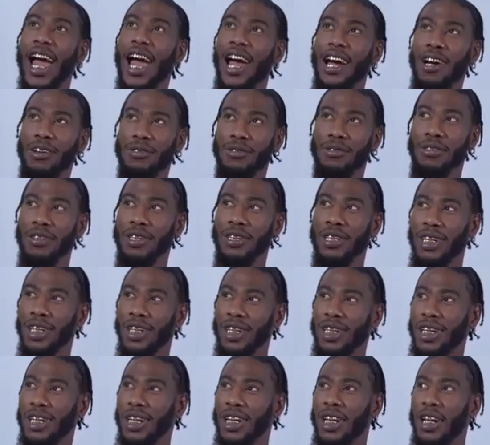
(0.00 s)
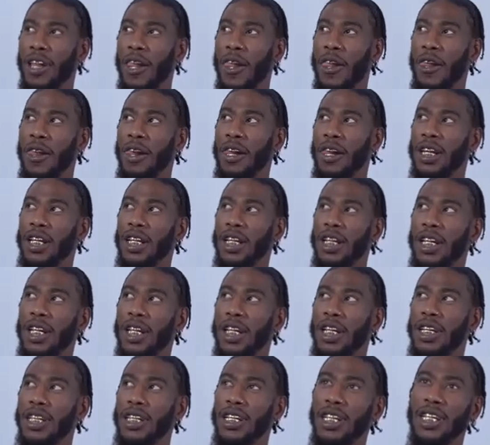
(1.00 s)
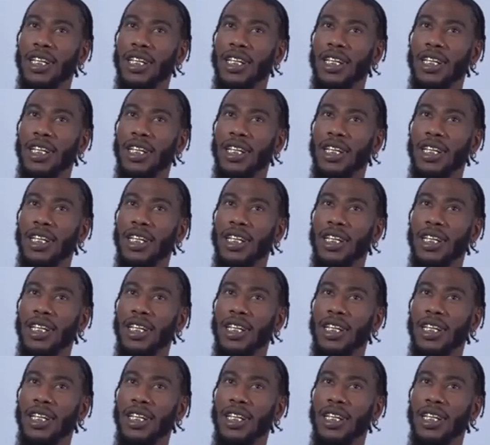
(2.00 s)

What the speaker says: to insiders, that was the moment